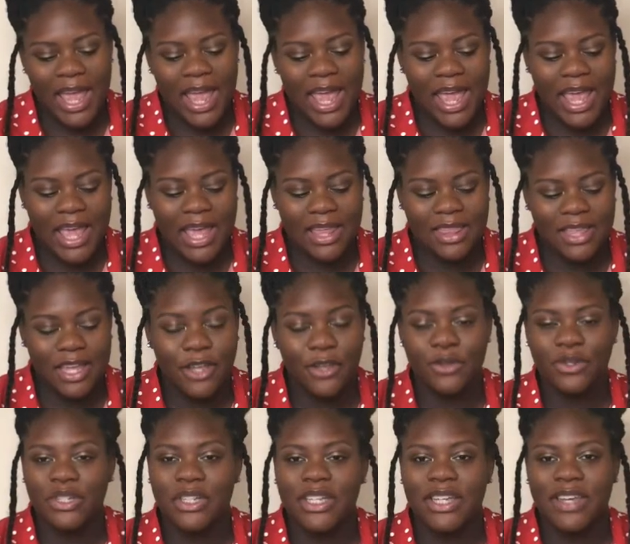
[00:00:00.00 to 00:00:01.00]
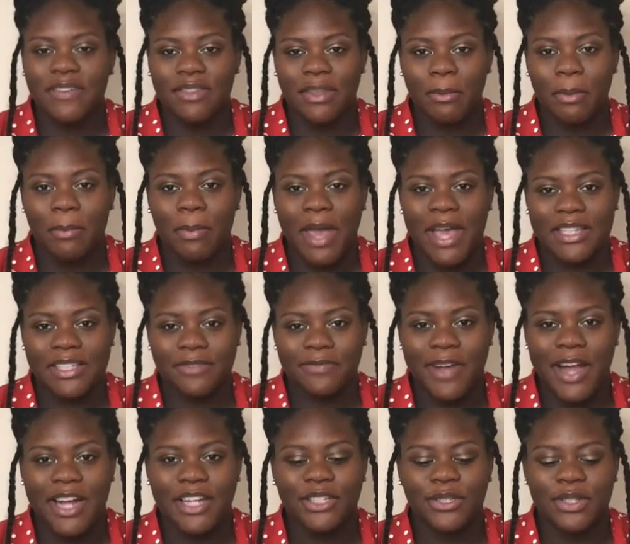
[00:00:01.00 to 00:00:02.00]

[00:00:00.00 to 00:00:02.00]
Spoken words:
and they usually give them a pacifier.